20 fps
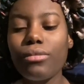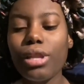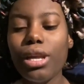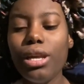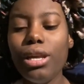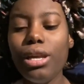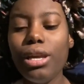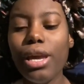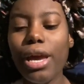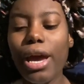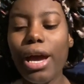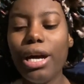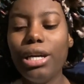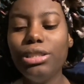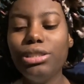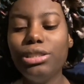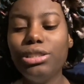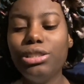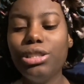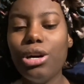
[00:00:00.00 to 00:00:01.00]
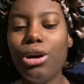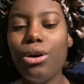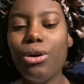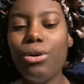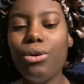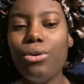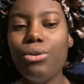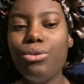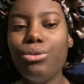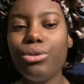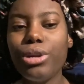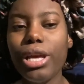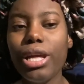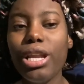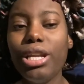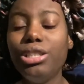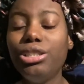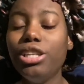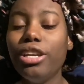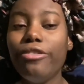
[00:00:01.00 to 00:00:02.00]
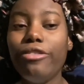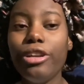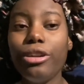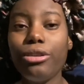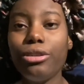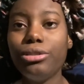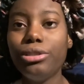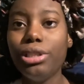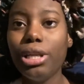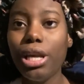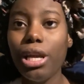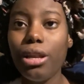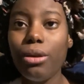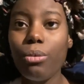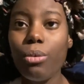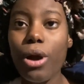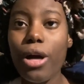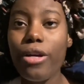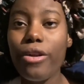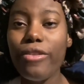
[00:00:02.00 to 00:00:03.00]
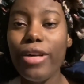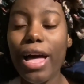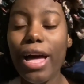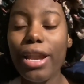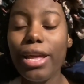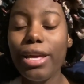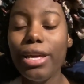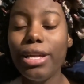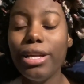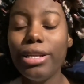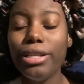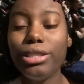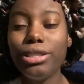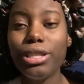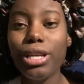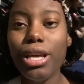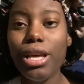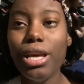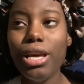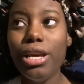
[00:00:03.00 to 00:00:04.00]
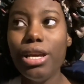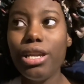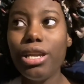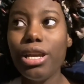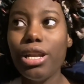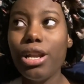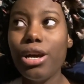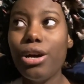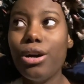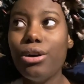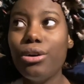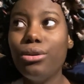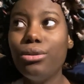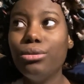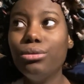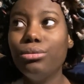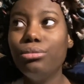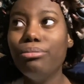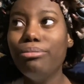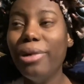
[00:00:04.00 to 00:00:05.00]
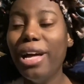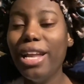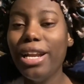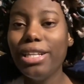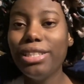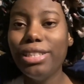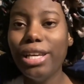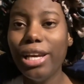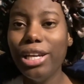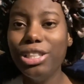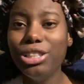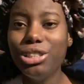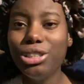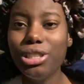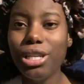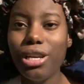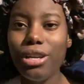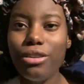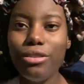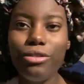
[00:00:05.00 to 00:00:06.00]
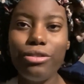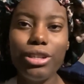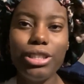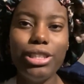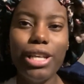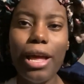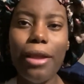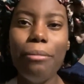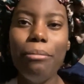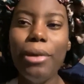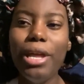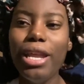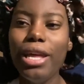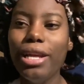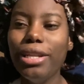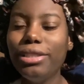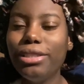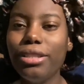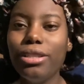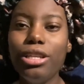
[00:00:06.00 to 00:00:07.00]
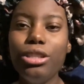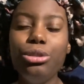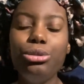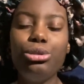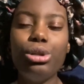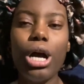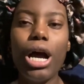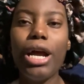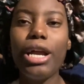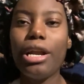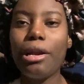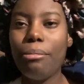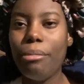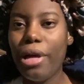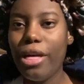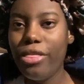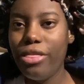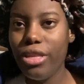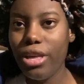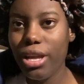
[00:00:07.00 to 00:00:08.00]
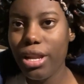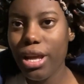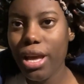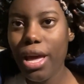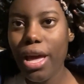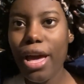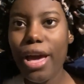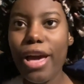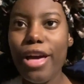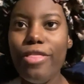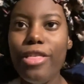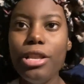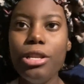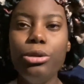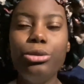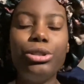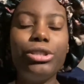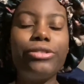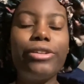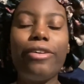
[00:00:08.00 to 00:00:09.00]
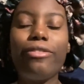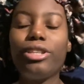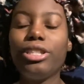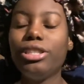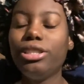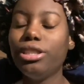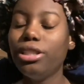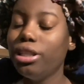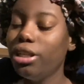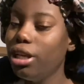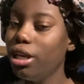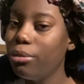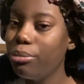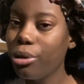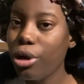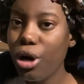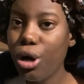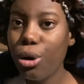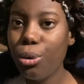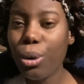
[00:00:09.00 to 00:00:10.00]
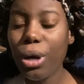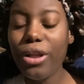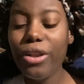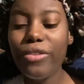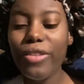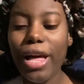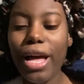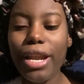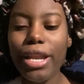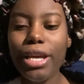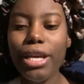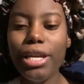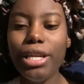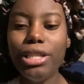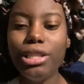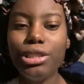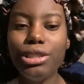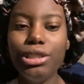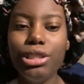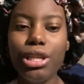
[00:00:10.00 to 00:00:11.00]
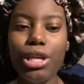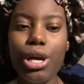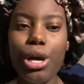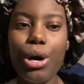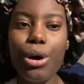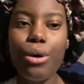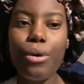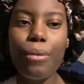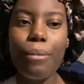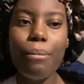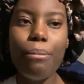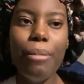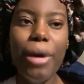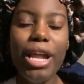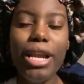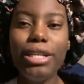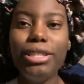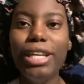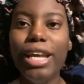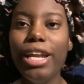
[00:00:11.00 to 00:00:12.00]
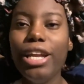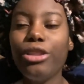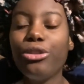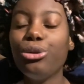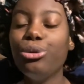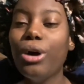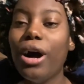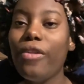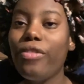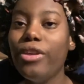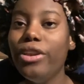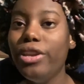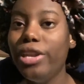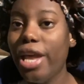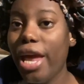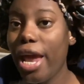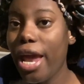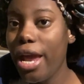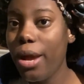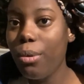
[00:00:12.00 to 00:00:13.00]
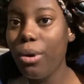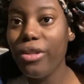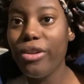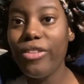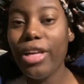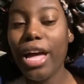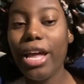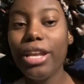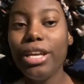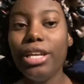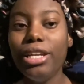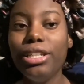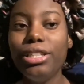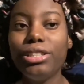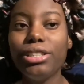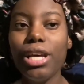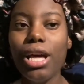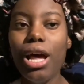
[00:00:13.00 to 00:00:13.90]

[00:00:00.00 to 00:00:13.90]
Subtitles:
Yeah, so get a shifting routine, whether that is, meditation for 10 minutes and then you try your method and then you drift off to sleep, whether that is, meditating throughout the day, whether that is